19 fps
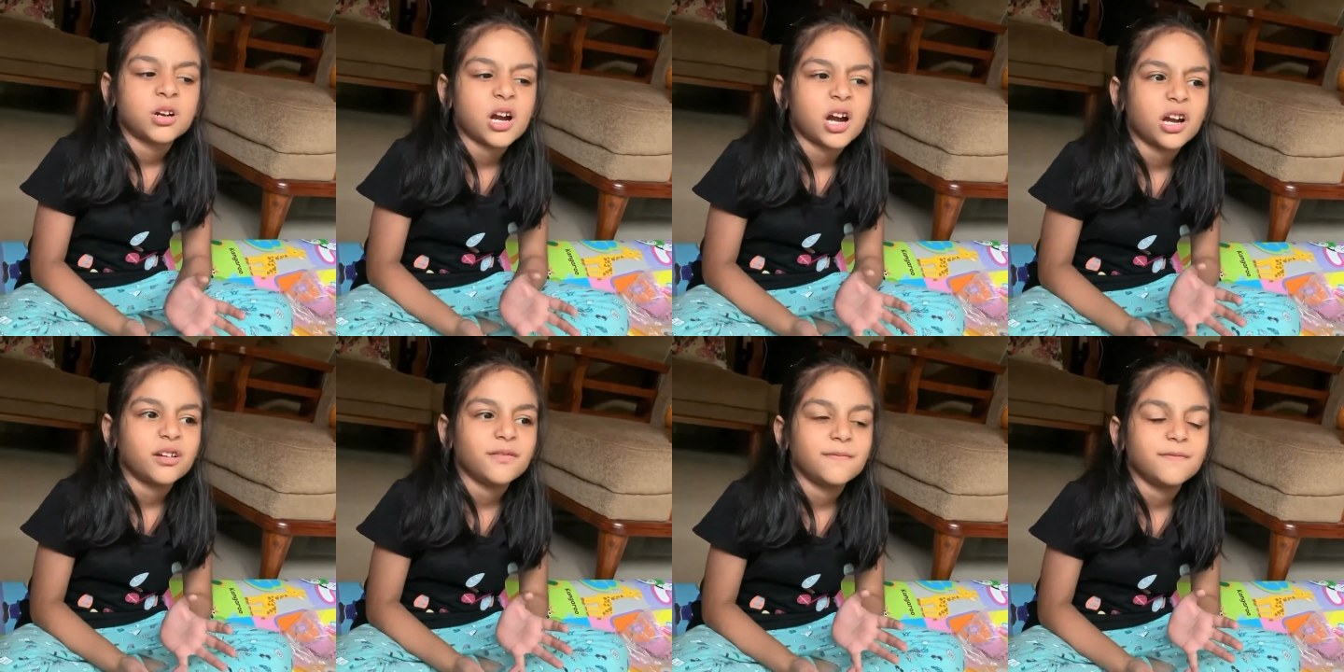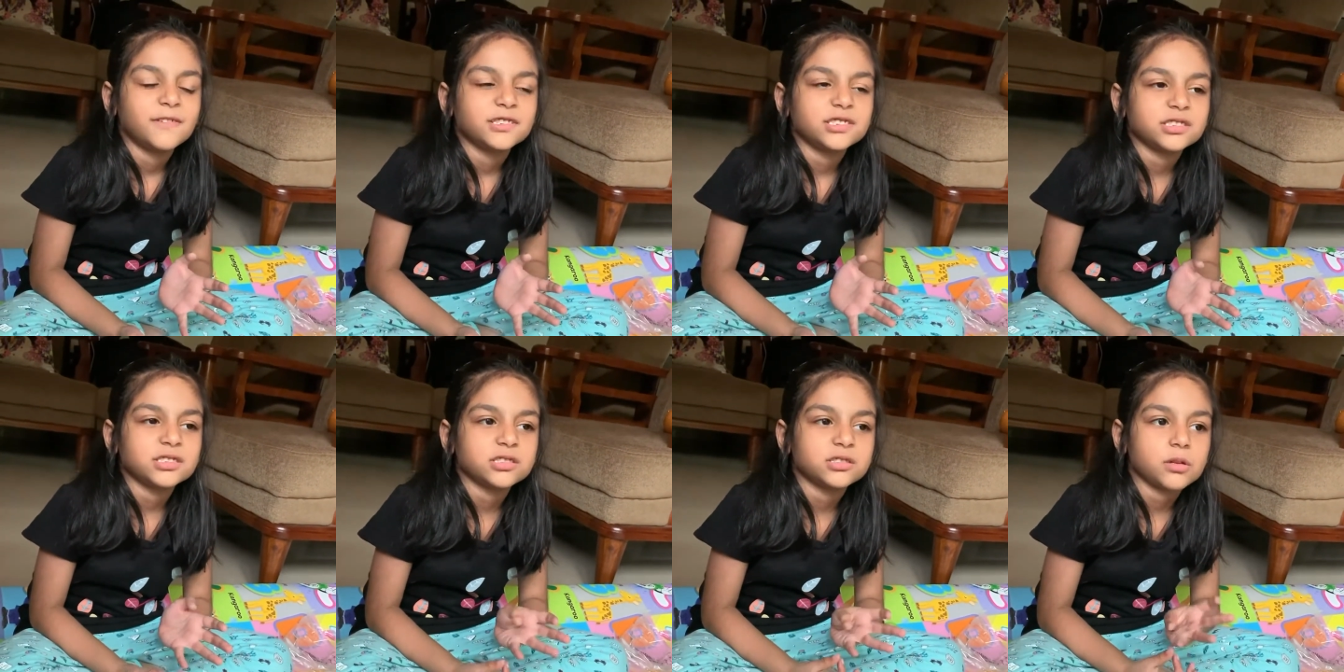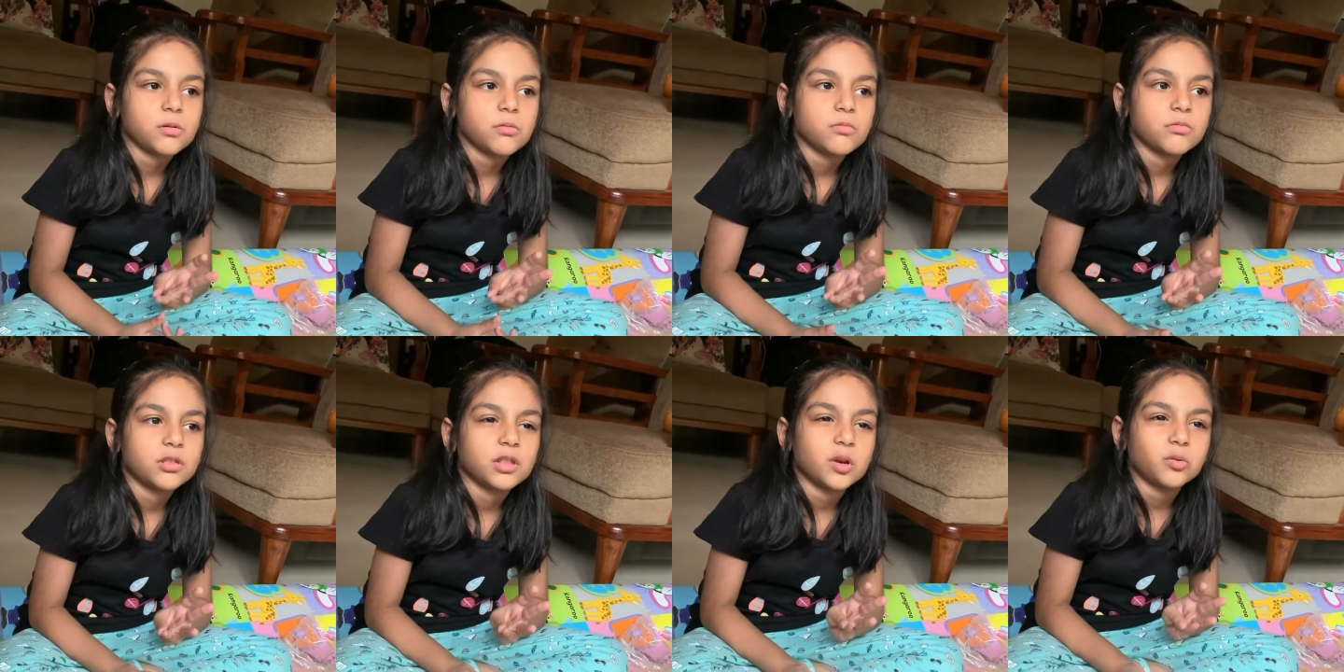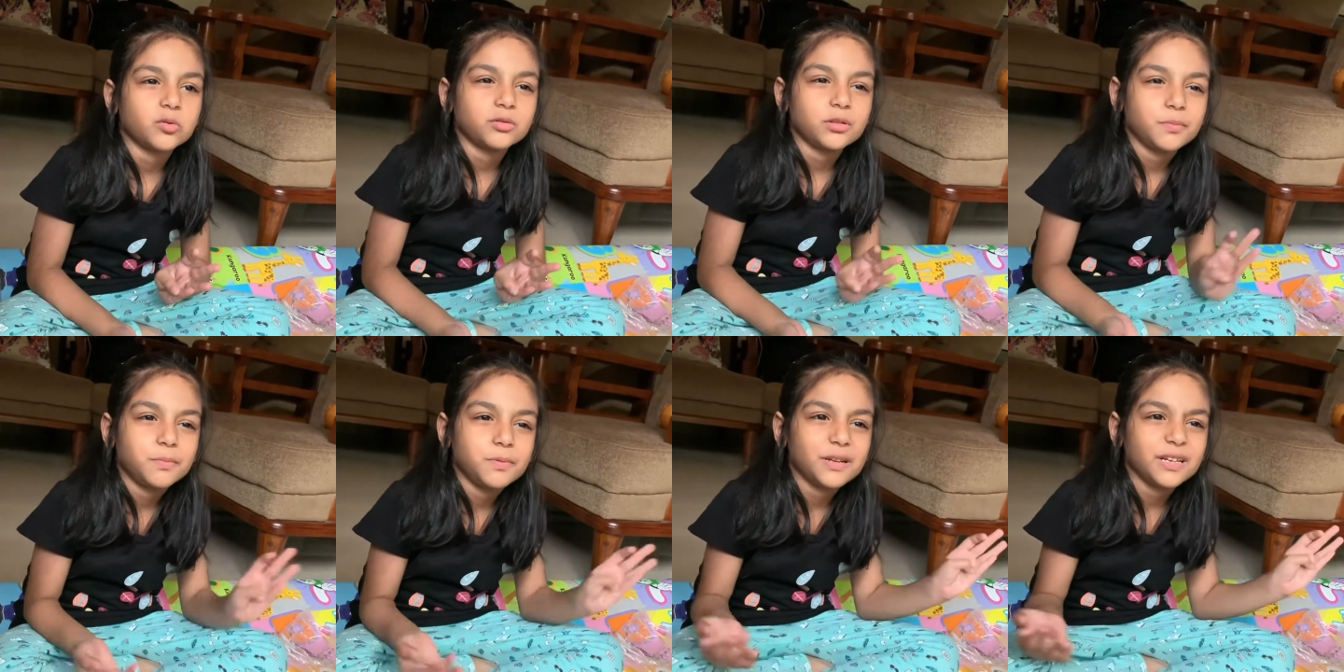I wish that there
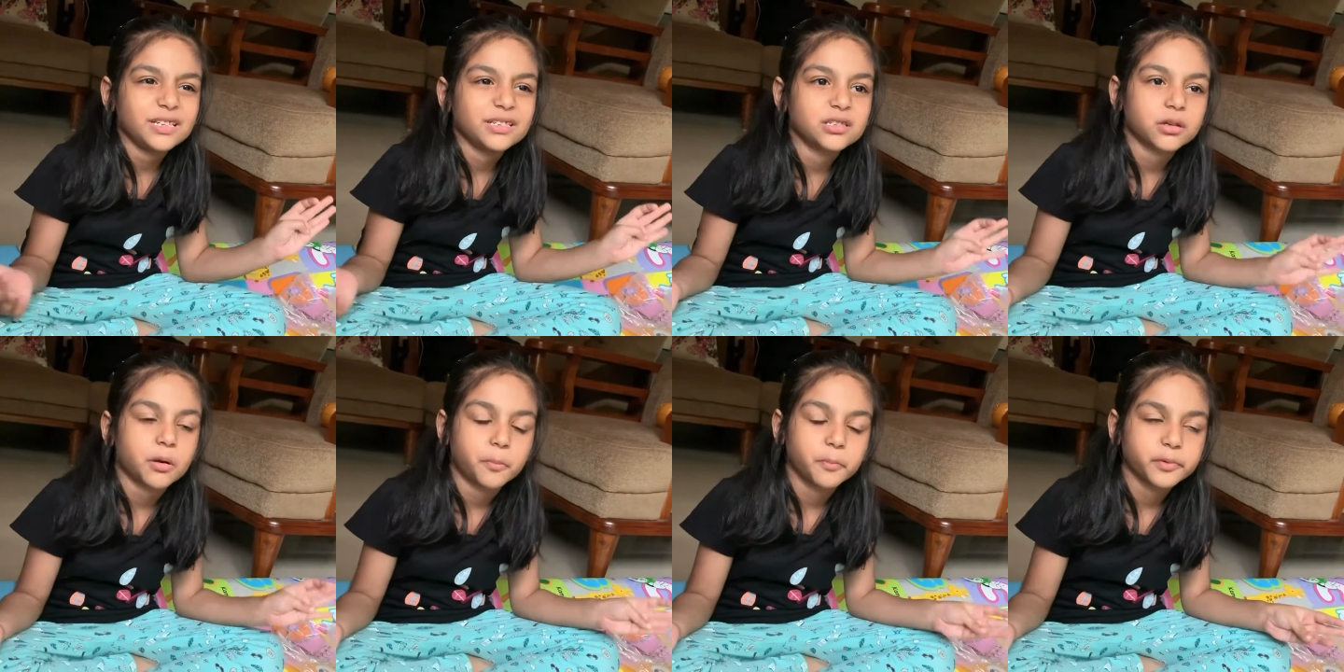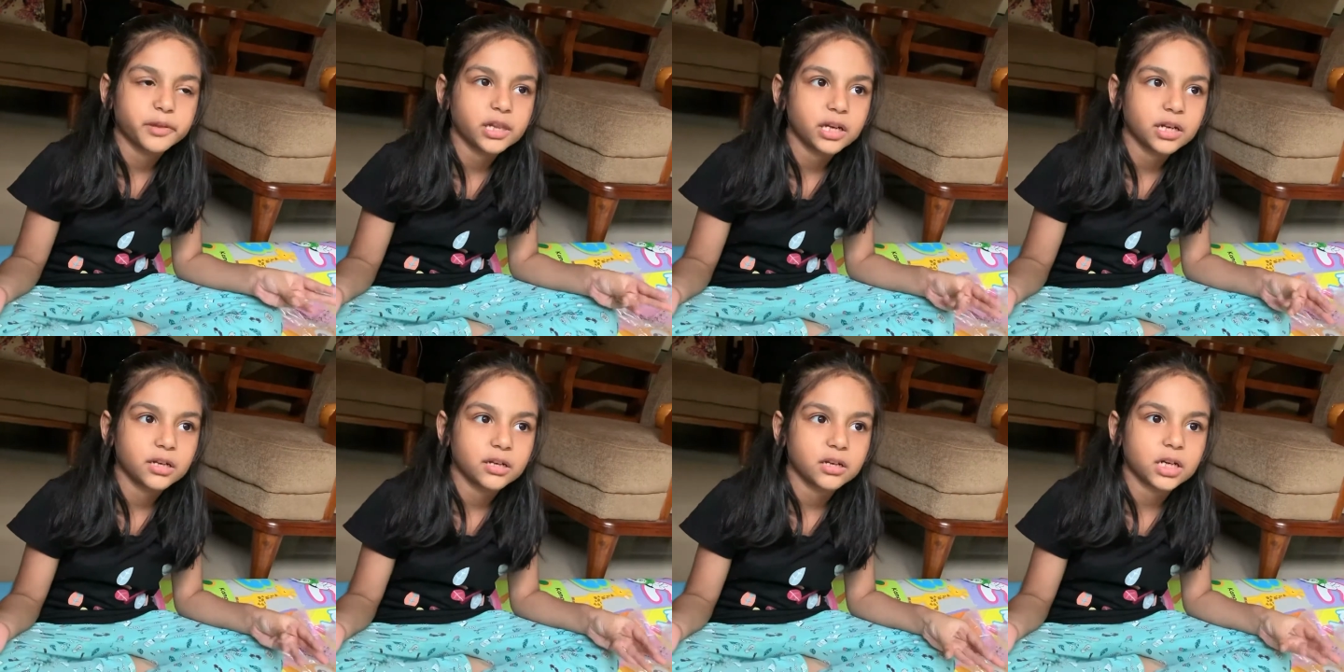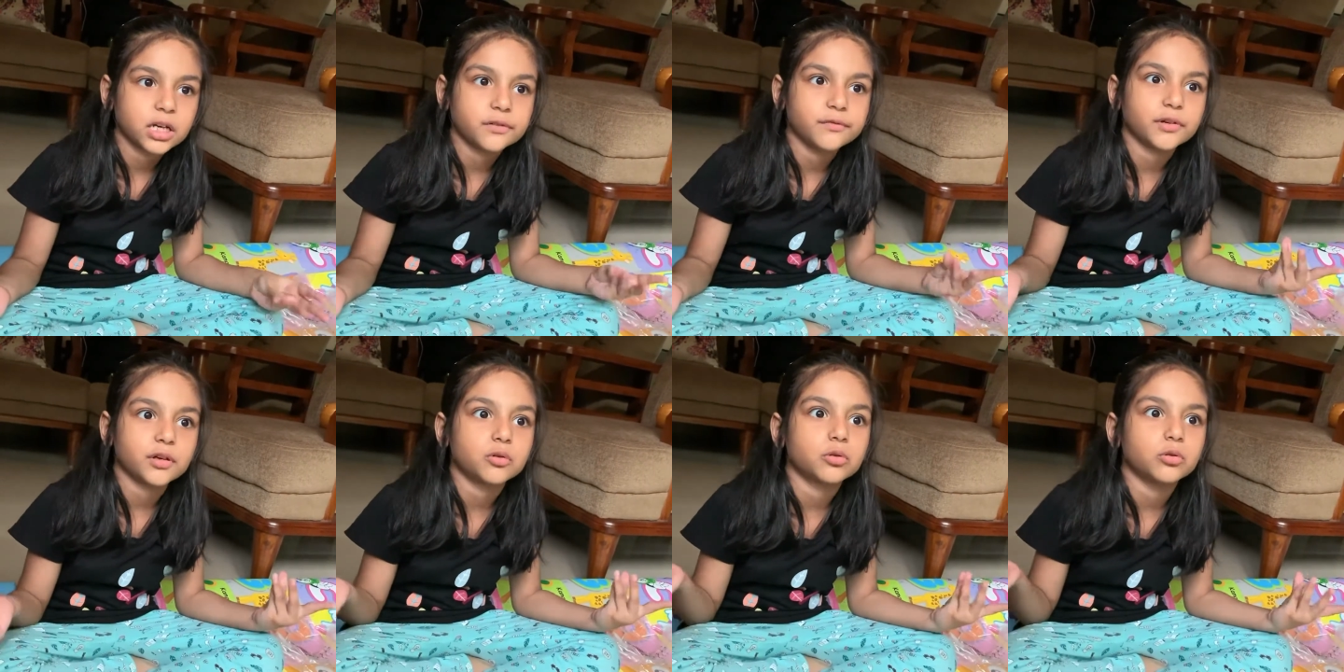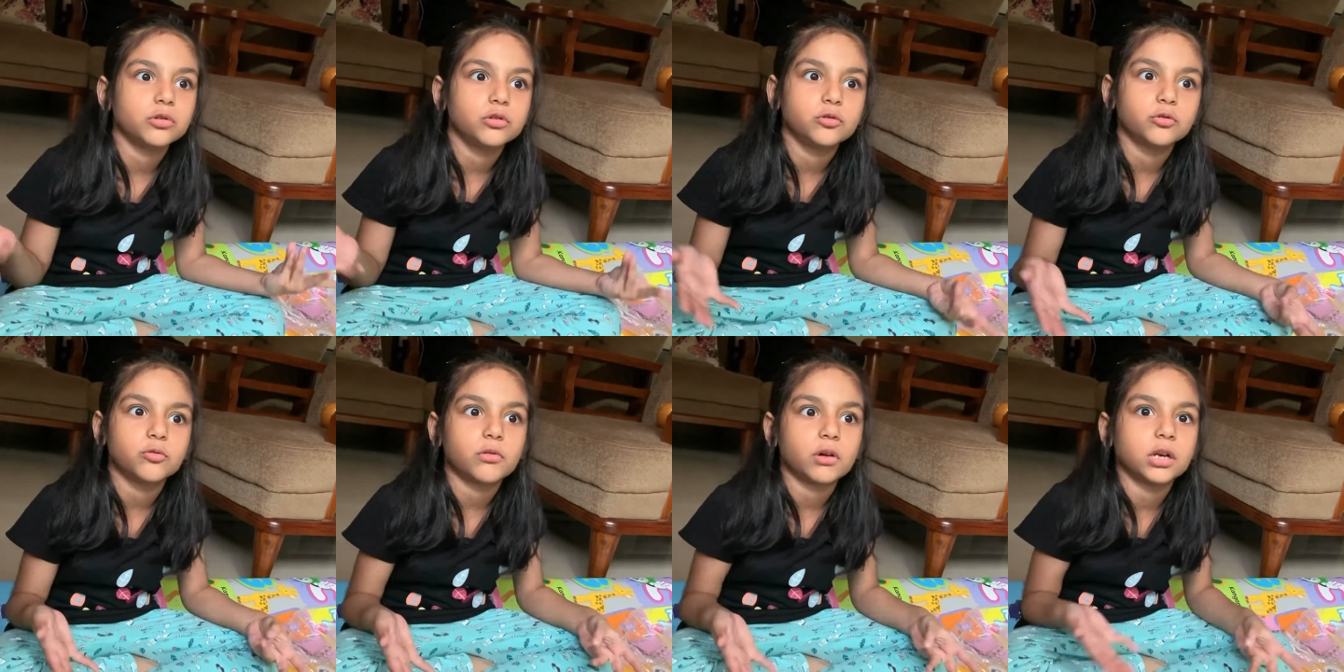would be something that we could
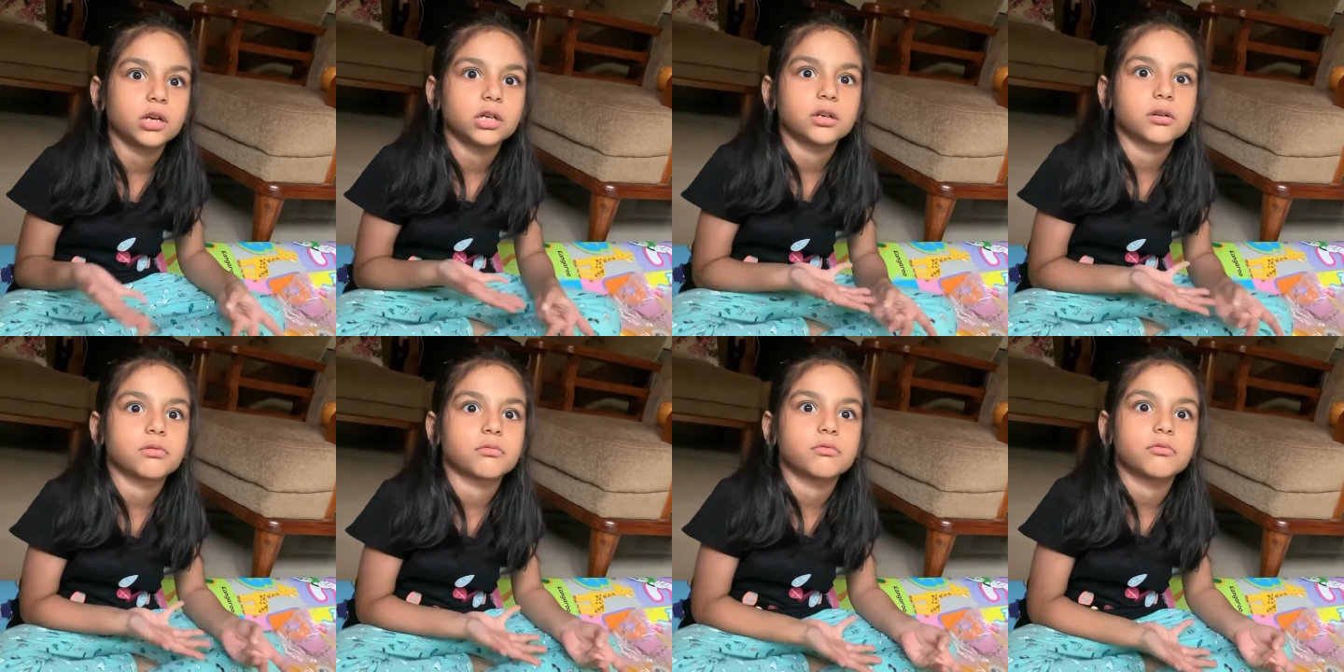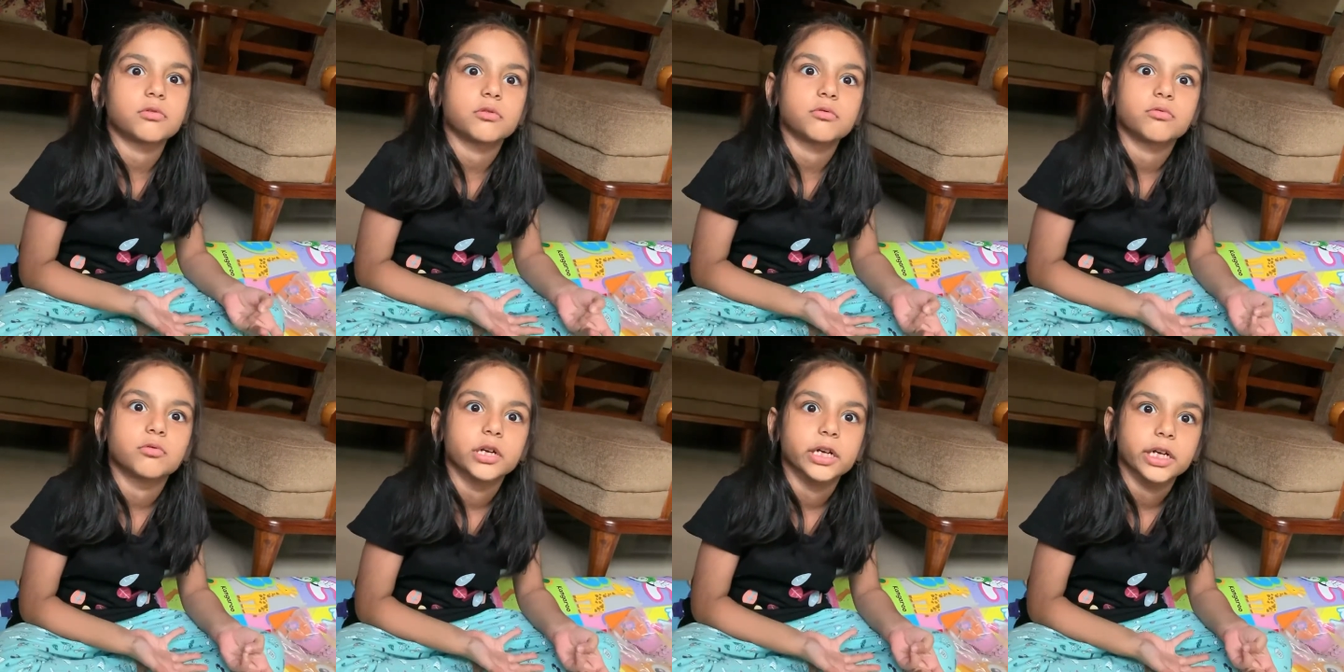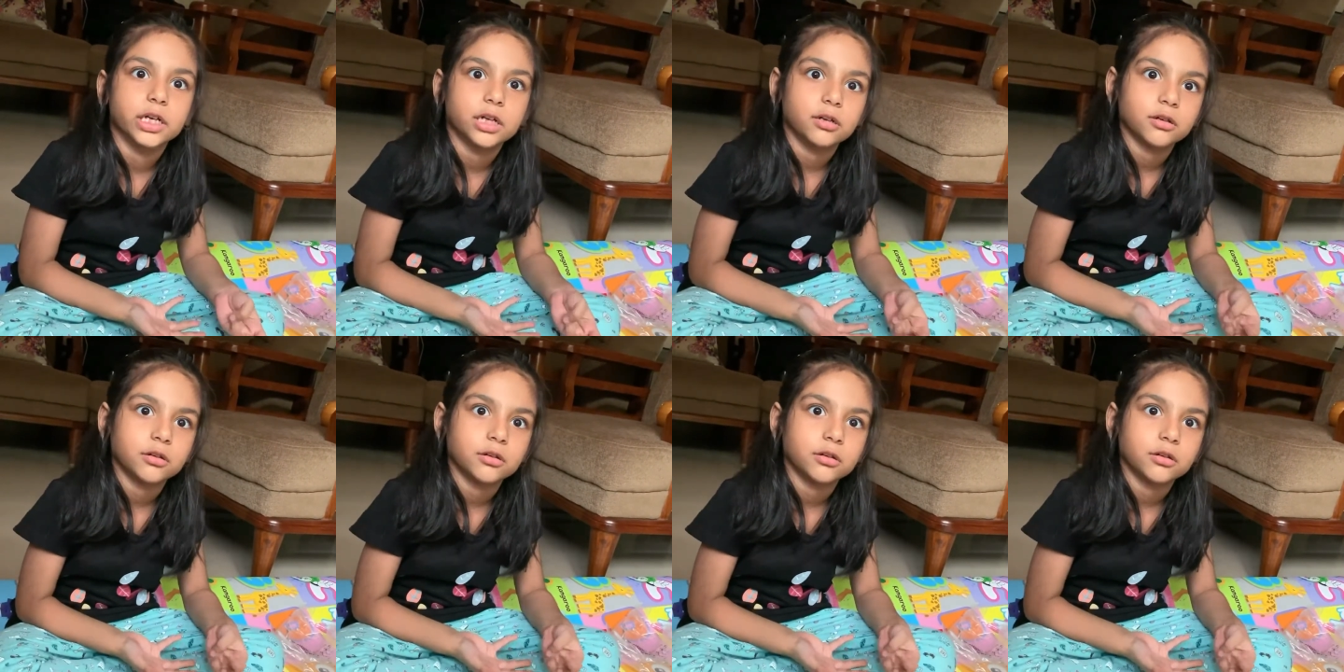do while you do it.